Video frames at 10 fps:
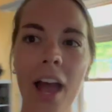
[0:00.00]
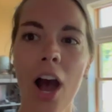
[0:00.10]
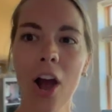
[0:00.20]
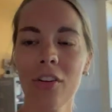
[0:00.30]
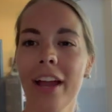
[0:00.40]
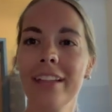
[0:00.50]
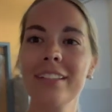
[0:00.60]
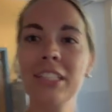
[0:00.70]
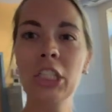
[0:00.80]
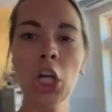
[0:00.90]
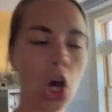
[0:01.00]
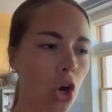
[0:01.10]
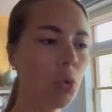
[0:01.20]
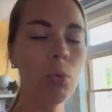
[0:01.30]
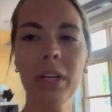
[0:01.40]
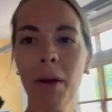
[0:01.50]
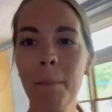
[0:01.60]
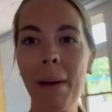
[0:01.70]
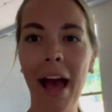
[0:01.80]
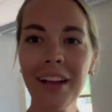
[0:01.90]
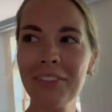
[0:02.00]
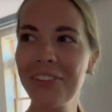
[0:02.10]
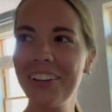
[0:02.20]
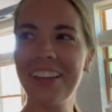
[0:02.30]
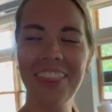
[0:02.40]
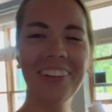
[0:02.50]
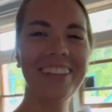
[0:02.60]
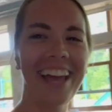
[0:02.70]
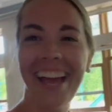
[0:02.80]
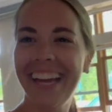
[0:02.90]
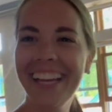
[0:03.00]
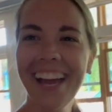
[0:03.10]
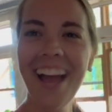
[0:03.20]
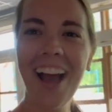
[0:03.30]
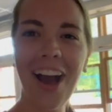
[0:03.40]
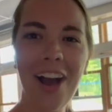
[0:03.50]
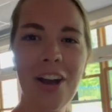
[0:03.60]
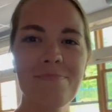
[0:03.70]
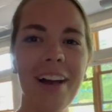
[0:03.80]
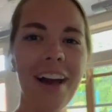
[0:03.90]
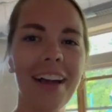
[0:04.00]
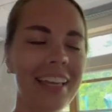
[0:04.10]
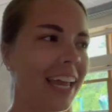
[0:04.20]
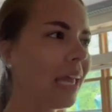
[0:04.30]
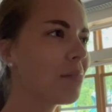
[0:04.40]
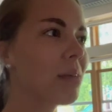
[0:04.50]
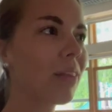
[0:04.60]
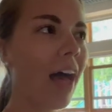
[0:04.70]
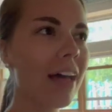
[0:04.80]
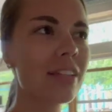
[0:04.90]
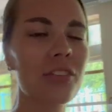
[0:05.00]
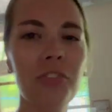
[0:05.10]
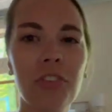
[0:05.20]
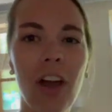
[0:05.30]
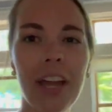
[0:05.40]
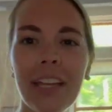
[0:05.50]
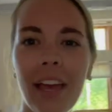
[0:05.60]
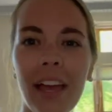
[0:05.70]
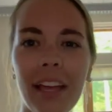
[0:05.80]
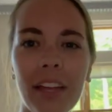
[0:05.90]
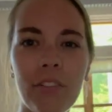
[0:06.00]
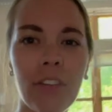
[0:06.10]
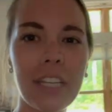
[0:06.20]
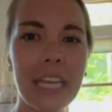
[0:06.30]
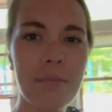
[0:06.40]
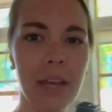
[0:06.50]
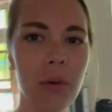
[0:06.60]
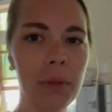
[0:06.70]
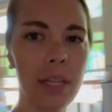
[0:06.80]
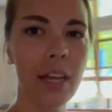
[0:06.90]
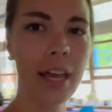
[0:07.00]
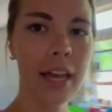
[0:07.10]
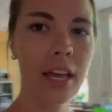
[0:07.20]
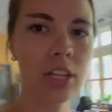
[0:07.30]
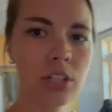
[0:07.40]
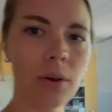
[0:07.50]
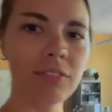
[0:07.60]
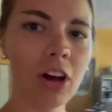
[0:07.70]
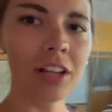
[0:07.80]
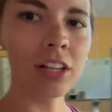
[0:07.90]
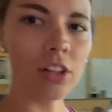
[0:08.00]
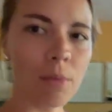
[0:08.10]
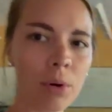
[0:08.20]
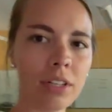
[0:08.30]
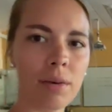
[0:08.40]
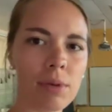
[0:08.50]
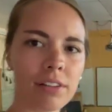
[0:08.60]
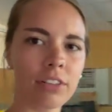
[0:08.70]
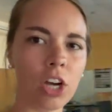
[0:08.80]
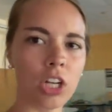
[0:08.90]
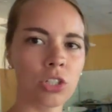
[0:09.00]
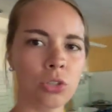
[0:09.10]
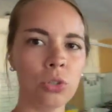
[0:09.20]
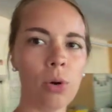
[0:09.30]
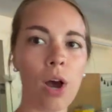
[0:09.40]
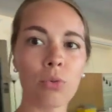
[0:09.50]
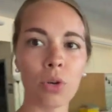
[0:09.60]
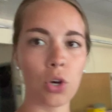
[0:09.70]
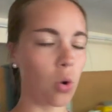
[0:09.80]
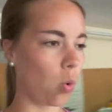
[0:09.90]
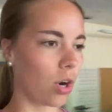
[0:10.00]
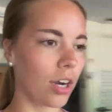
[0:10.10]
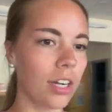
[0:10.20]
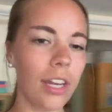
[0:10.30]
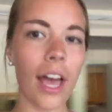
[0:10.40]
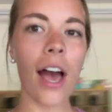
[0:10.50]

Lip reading: All right, so we are back for another day. I came last Friday and a friend came to help me. So I've gotten a lot more done, but I forgot to record.